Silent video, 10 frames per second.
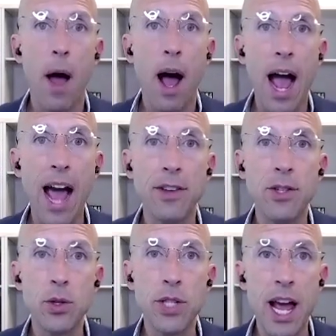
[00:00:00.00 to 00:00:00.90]
As
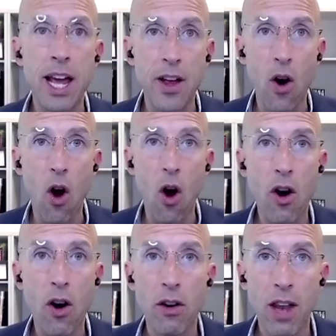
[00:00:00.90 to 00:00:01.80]
you say, there
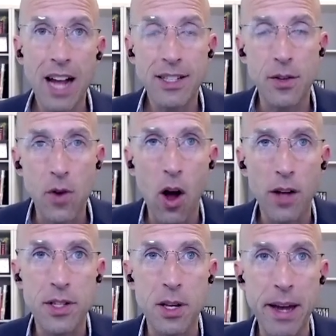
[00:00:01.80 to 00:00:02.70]
are lots of
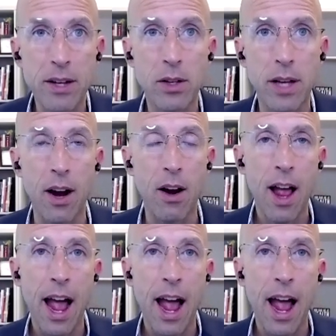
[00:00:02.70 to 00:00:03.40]
costs to medical care,